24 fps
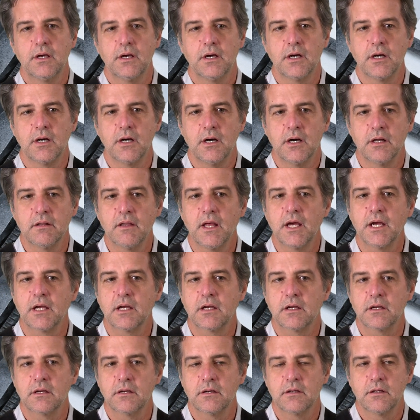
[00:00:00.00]
Unlike
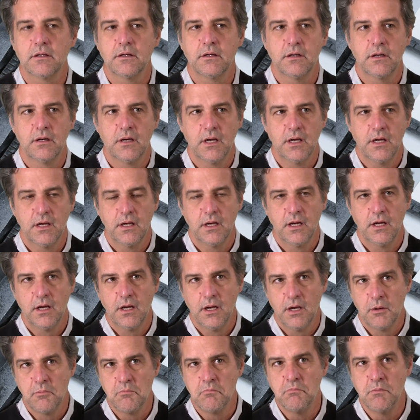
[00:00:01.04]

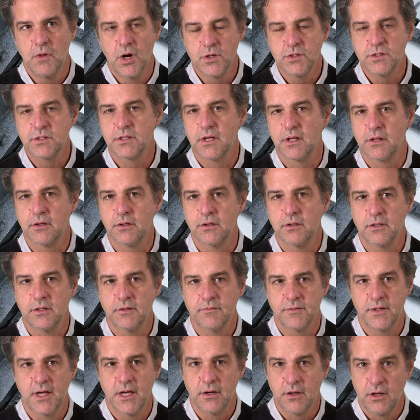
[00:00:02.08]
most other,
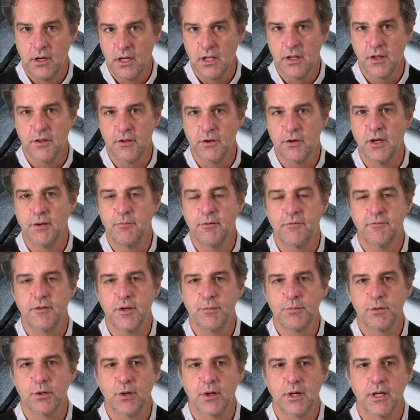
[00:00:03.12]
if not all other
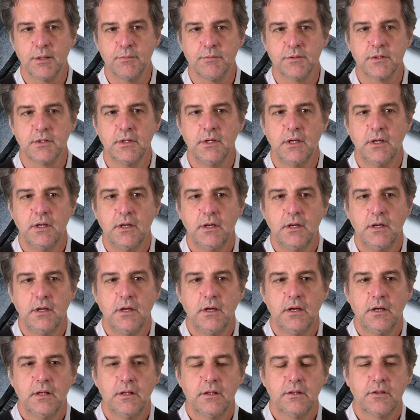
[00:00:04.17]
MFA programs,
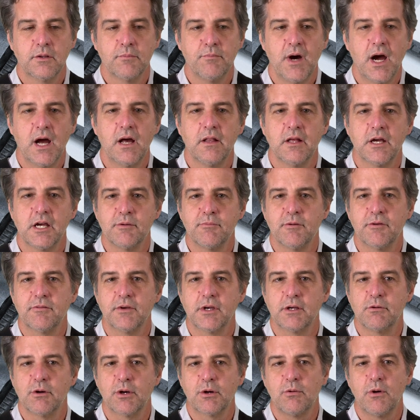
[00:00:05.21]
the Mile High
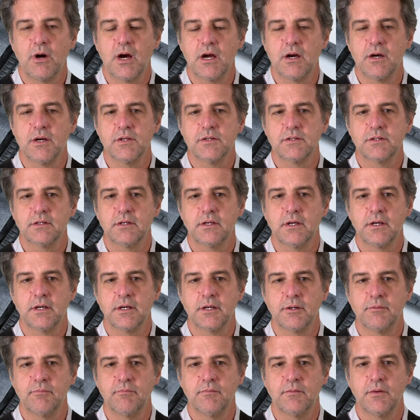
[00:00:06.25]
MFA requires
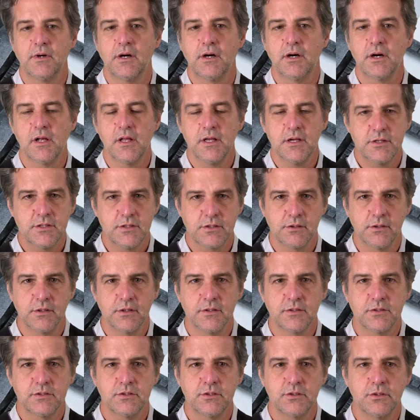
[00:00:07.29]
all our
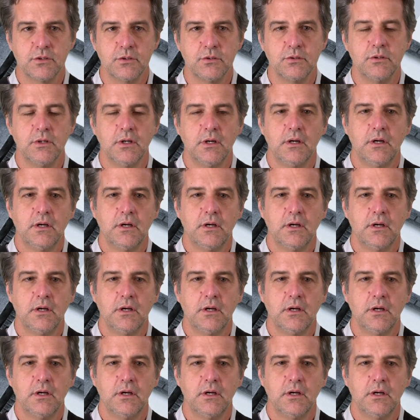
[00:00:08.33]
students to